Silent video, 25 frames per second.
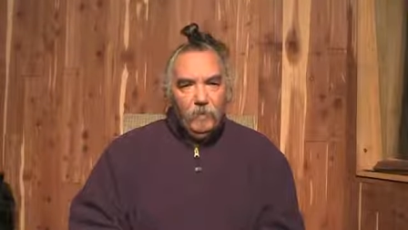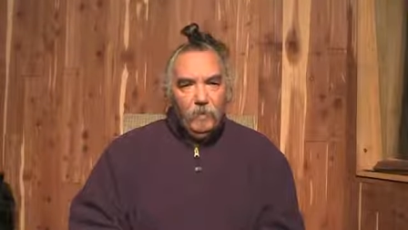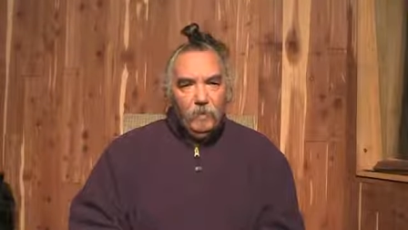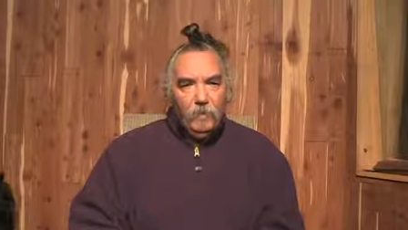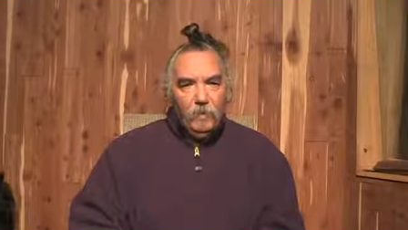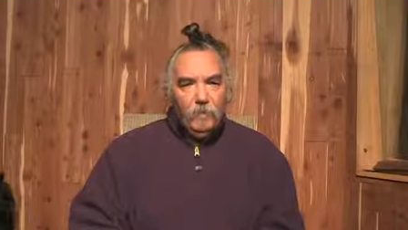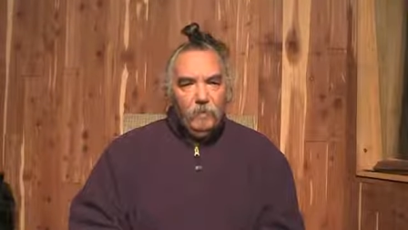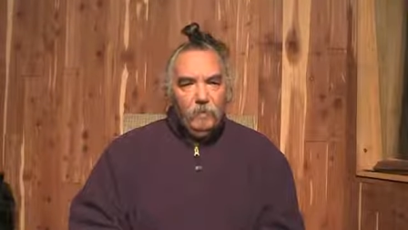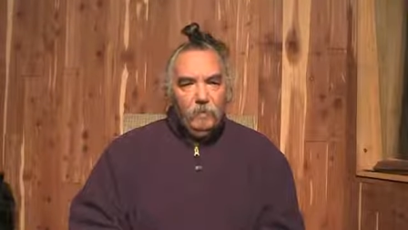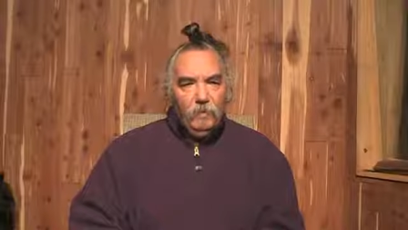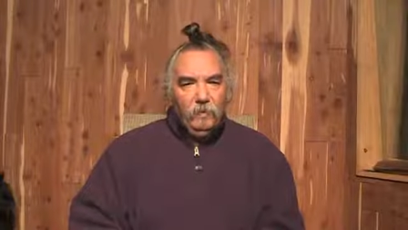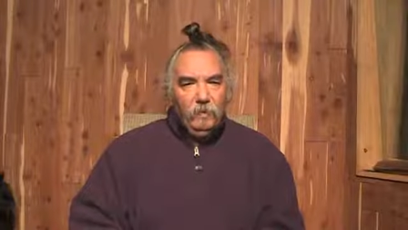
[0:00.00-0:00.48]

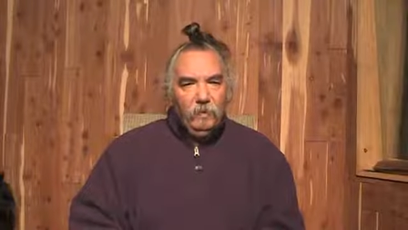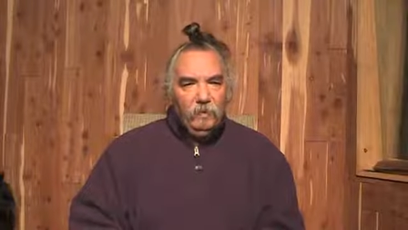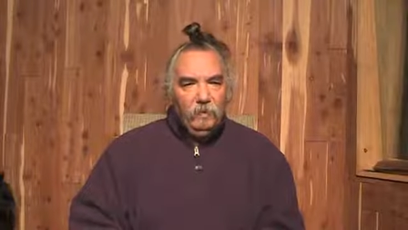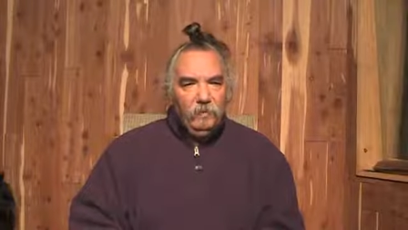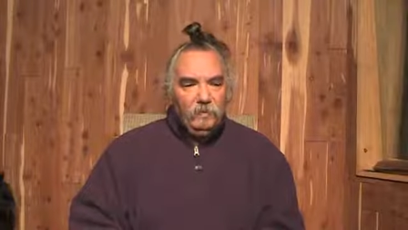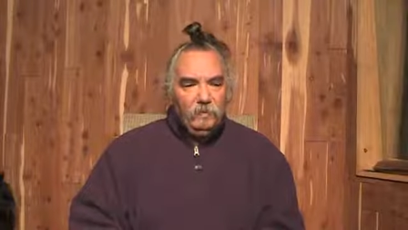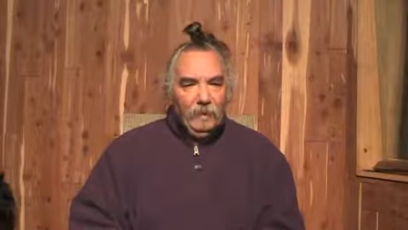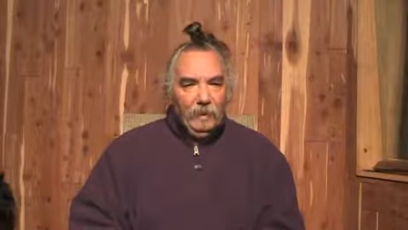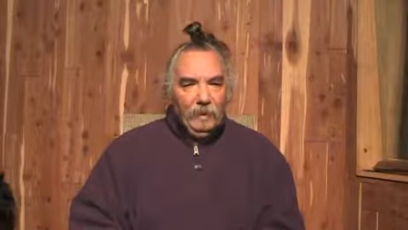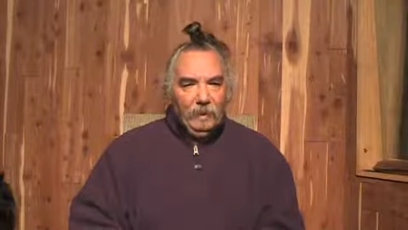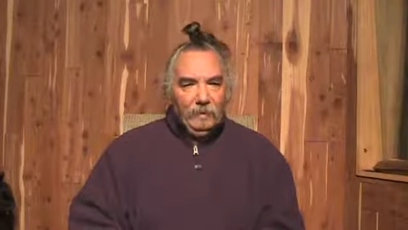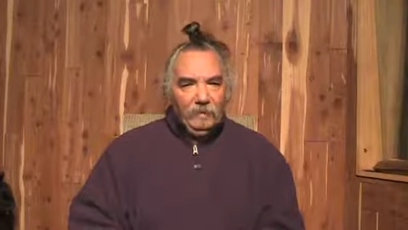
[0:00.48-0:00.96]
Who
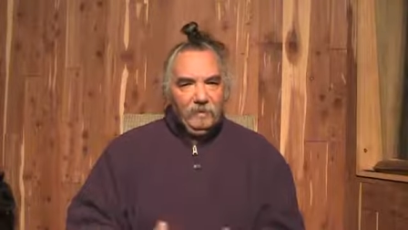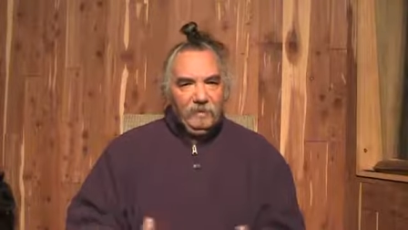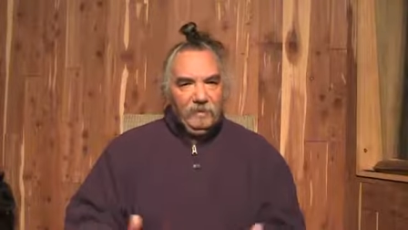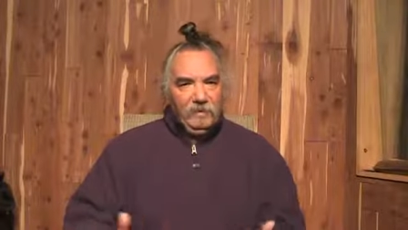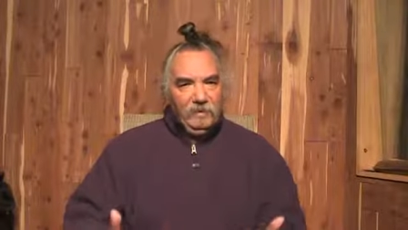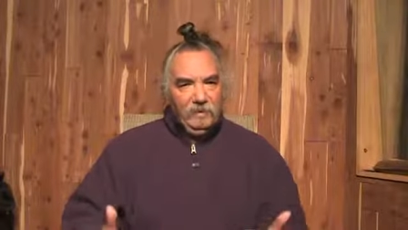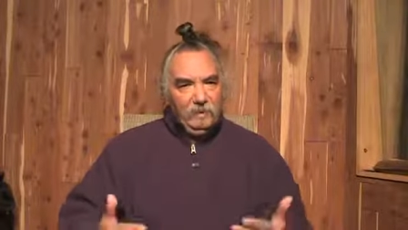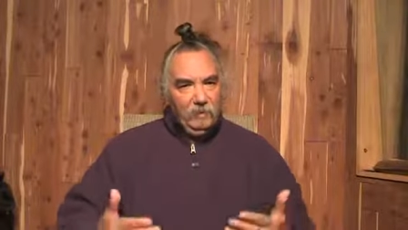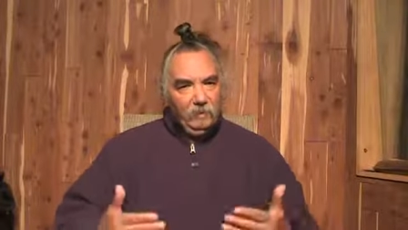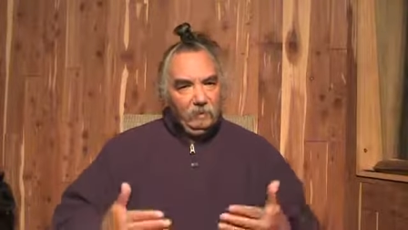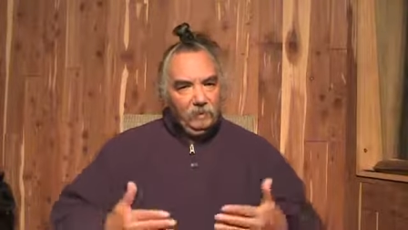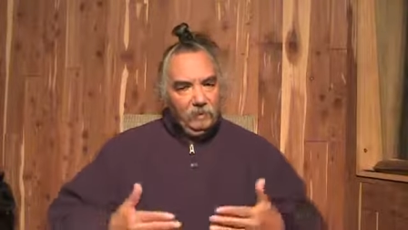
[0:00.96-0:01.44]
is that
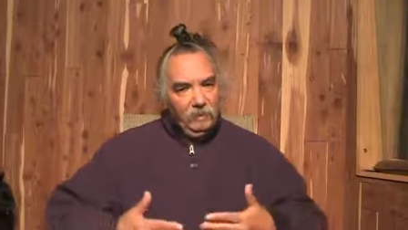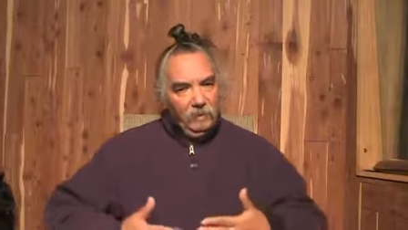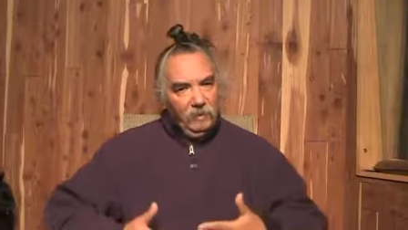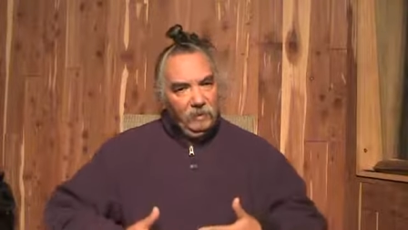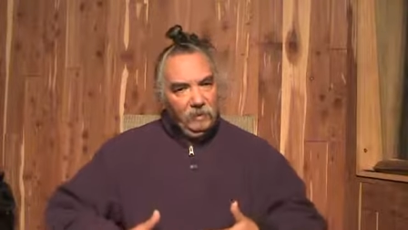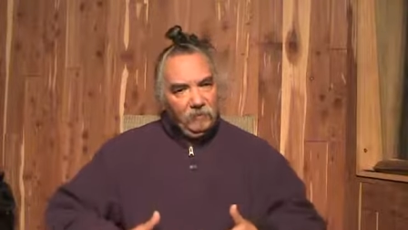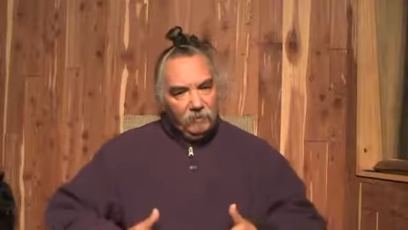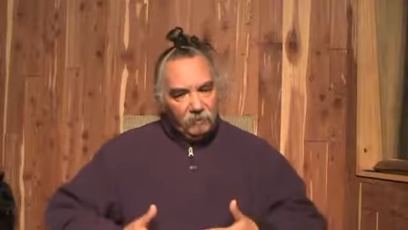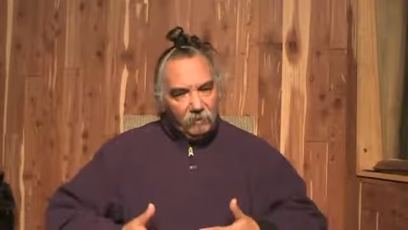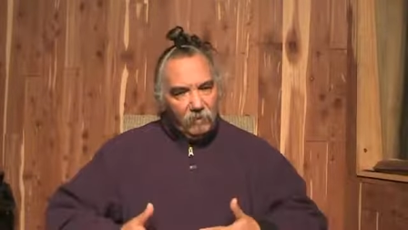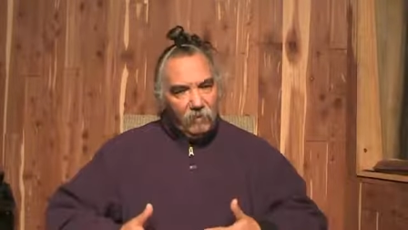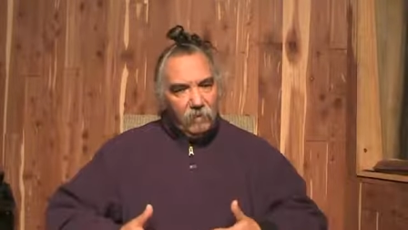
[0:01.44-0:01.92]
seeped
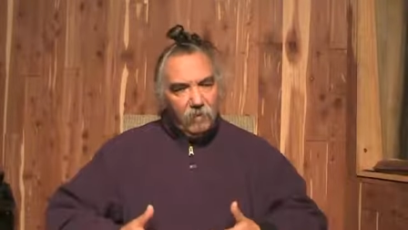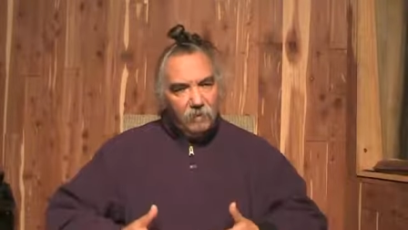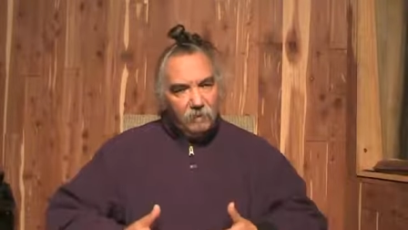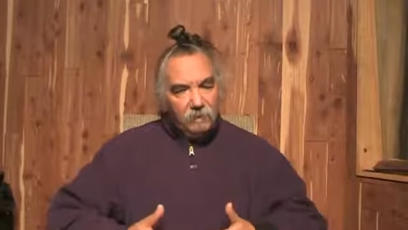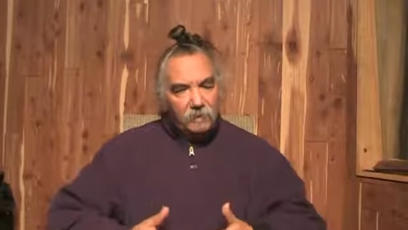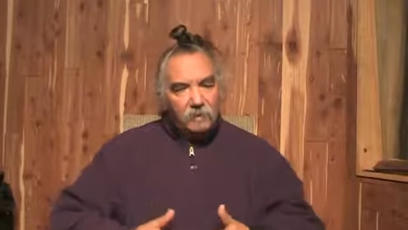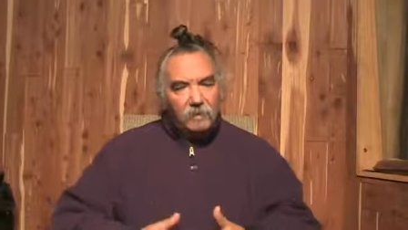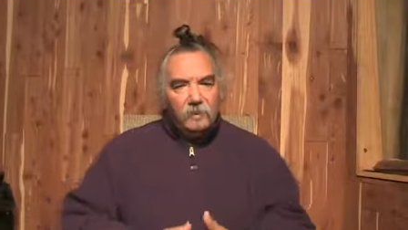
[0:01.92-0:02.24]
into the heart